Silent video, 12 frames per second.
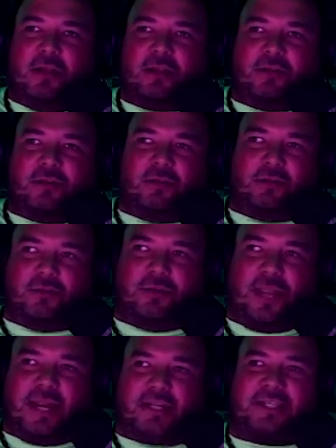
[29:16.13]
to
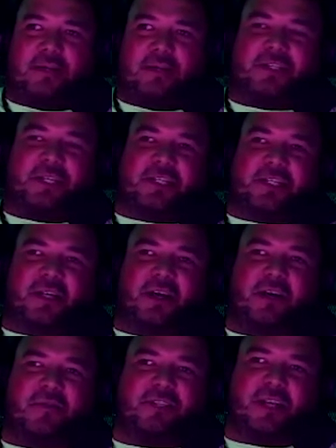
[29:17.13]
get us in a position
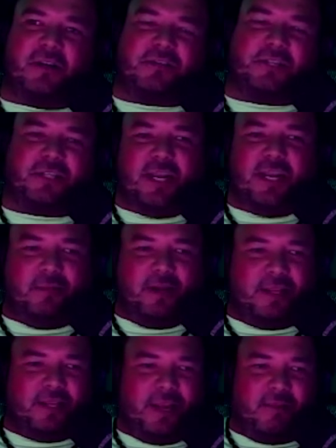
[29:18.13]
of self-sustainability.